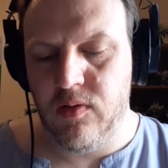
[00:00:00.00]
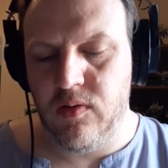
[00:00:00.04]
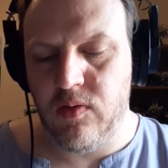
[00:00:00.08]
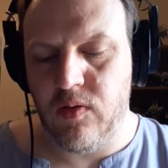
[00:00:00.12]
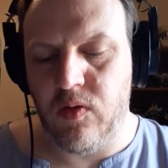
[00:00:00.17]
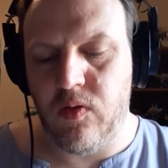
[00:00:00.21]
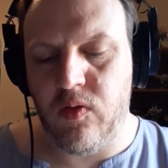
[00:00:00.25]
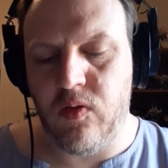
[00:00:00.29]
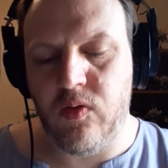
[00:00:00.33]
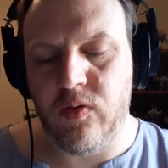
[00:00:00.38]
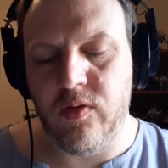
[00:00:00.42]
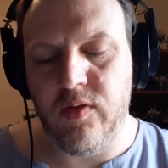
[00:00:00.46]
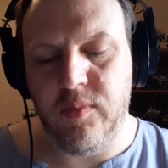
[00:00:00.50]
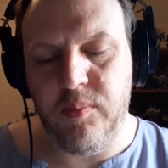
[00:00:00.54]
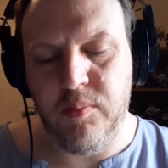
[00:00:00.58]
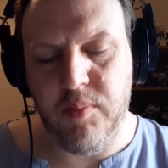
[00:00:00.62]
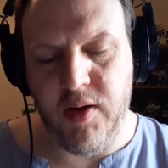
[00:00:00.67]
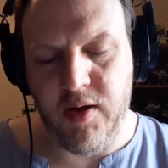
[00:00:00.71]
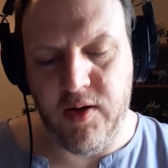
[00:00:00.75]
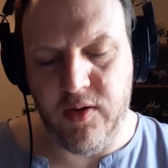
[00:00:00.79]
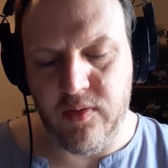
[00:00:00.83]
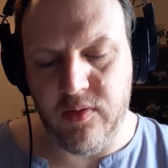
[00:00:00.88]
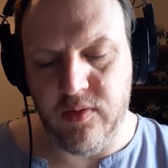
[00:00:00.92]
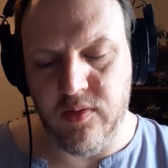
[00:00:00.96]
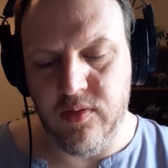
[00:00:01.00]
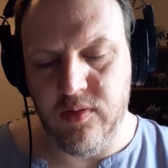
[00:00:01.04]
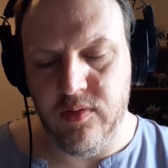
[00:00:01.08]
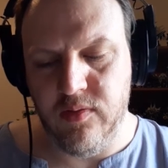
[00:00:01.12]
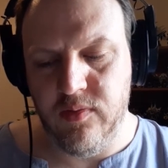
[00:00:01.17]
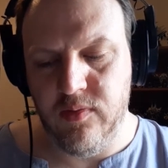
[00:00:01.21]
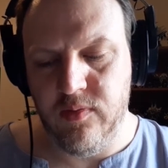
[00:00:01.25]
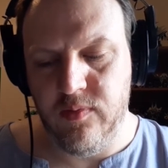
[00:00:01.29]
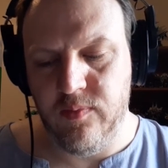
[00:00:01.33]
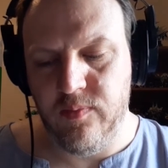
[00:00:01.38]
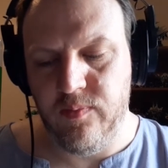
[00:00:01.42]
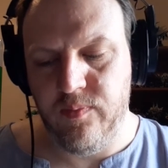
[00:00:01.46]
All that mattered
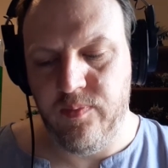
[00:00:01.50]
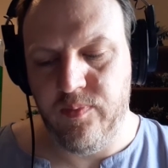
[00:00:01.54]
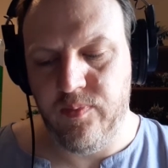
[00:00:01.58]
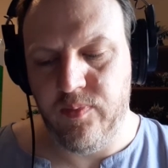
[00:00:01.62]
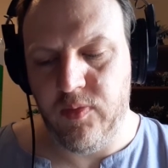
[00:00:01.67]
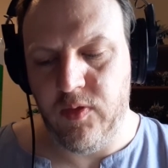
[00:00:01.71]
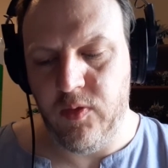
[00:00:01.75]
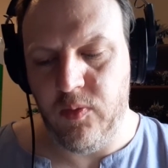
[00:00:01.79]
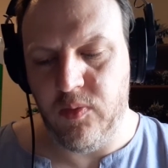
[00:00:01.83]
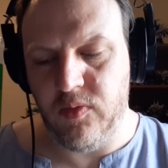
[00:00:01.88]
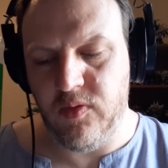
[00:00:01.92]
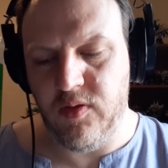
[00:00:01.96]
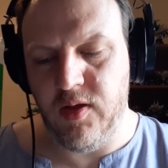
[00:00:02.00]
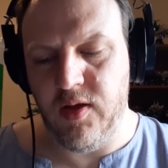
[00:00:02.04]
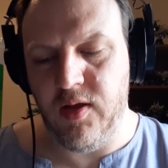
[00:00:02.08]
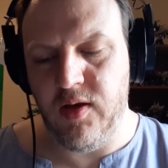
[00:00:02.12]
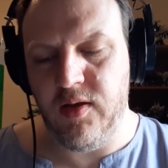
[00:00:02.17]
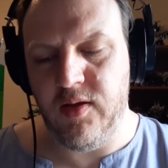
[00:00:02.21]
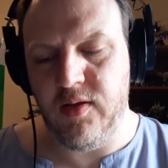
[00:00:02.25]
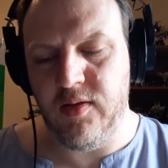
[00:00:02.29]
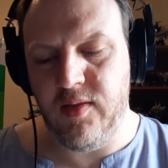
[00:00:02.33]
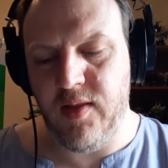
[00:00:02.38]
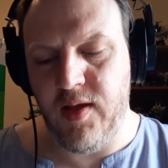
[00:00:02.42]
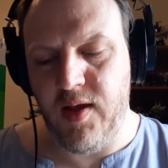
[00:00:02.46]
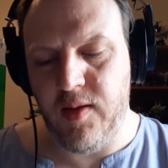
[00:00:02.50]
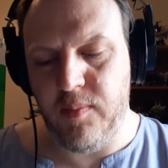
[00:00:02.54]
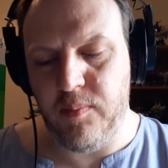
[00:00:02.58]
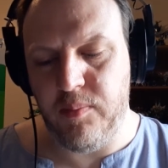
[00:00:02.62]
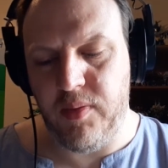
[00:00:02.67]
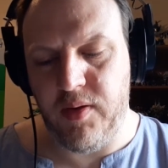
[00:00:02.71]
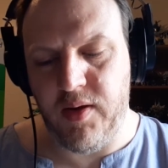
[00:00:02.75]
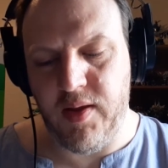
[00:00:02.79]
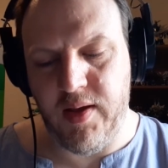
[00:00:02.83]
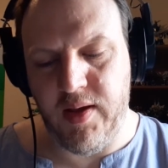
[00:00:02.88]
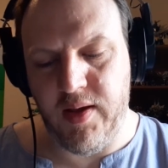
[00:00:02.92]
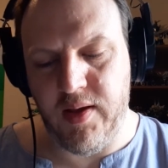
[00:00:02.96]
was hitting that
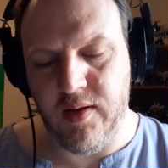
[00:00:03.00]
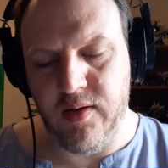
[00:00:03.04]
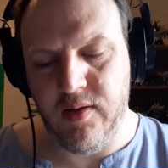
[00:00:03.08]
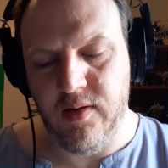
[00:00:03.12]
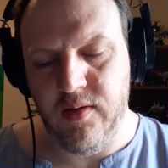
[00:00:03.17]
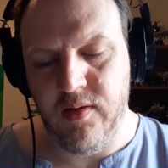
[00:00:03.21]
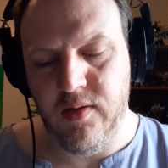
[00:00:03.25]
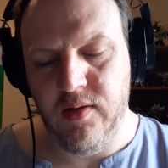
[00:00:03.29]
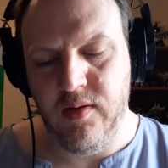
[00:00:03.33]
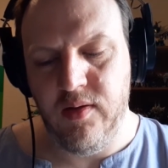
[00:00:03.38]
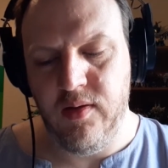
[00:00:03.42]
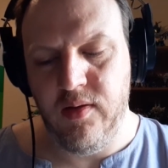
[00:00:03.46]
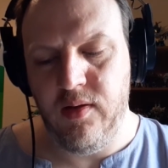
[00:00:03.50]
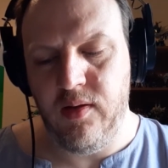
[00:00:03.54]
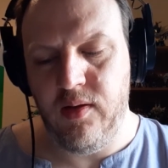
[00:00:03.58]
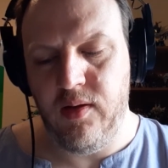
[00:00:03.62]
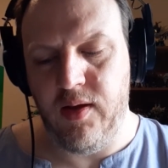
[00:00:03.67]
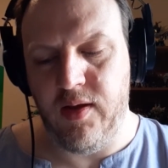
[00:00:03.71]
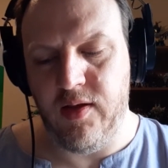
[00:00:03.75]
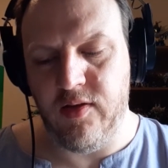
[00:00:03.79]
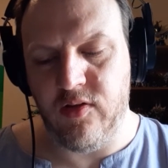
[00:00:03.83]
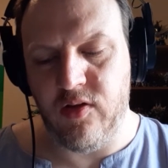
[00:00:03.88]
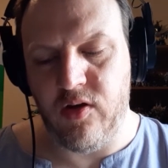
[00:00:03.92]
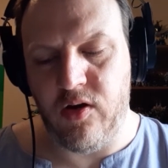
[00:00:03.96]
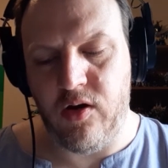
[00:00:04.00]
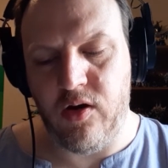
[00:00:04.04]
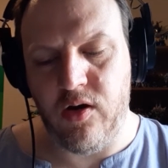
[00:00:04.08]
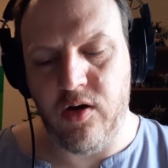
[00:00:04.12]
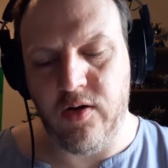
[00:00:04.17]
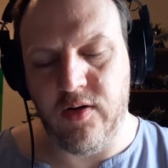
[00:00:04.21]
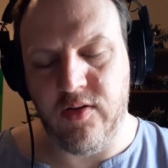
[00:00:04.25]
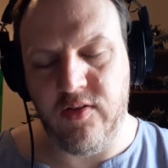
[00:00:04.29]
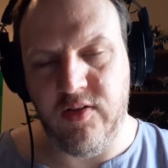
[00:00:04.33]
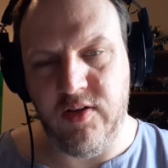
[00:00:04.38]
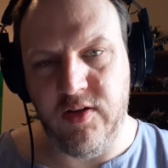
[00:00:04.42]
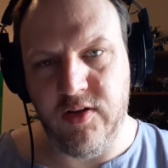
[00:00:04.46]
plat as hard
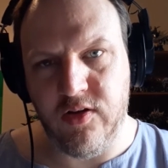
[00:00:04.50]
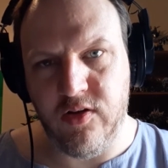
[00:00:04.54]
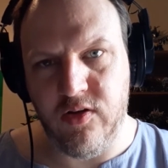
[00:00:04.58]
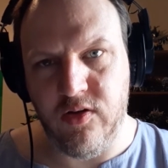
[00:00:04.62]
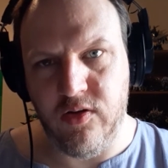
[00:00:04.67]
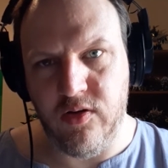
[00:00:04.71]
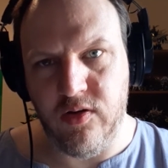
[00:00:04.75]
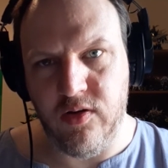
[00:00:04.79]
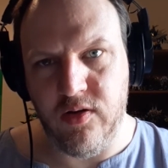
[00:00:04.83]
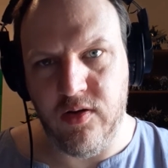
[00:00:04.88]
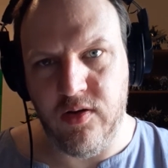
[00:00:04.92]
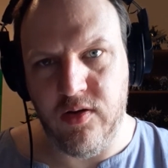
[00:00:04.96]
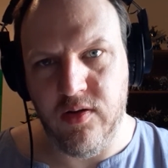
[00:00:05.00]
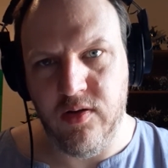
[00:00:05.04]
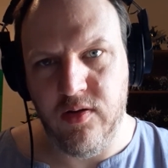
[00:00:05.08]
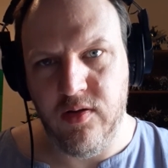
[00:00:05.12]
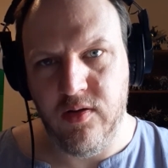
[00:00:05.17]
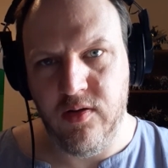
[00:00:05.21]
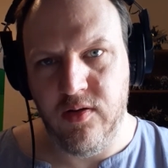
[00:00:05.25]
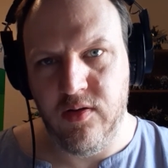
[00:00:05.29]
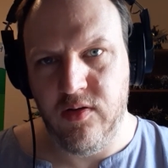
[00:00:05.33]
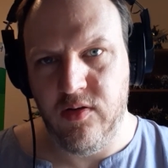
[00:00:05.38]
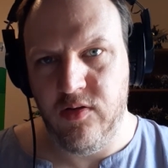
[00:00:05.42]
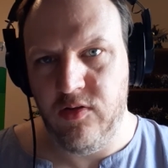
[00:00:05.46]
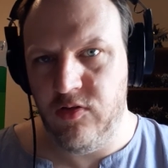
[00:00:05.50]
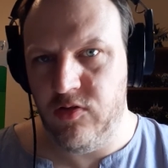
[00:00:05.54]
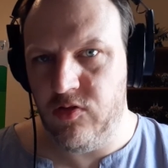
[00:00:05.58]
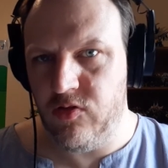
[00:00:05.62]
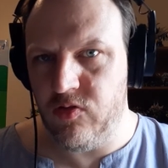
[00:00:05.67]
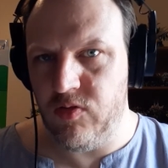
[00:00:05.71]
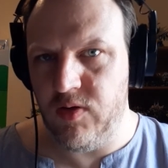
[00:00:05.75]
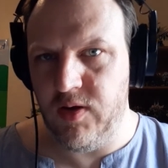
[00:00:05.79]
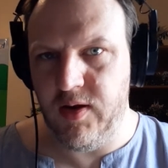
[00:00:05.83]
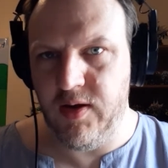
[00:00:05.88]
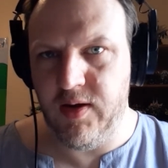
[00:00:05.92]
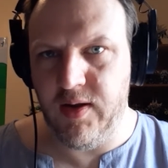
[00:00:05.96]
as he could,
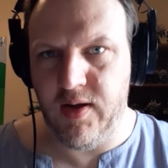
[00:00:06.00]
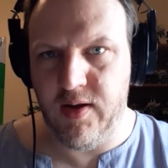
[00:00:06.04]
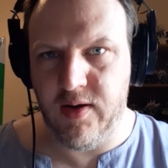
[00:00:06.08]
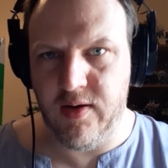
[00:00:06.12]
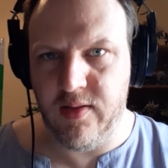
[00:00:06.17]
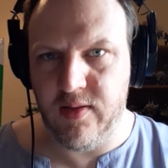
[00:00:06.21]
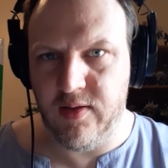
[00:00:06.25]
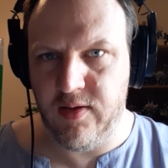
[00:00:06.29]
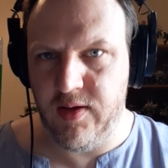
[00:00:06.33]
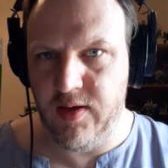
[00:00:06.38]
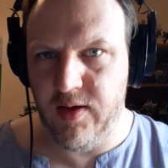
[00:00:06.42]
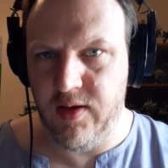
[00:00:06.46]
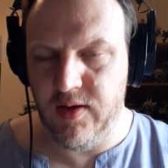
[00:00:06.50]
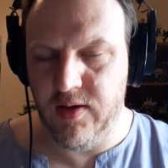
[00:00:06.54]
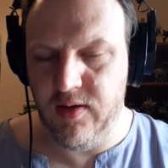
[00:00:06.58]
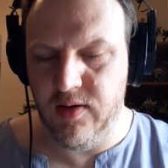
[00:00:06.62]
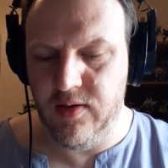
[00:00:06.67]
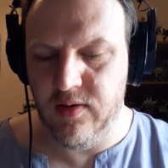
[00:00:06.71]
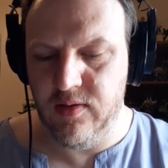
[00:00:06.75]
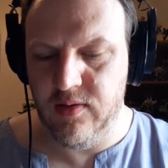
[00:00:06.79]
straight out of the gate.